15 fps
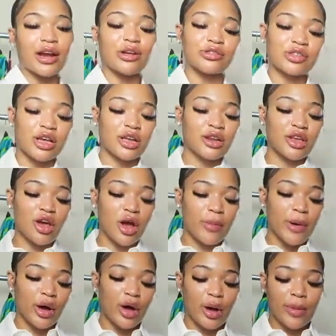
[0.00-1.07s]
that I was talking to y'all
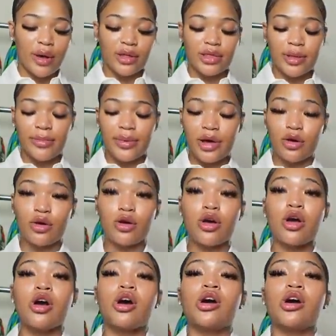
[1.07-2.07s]
about the belt.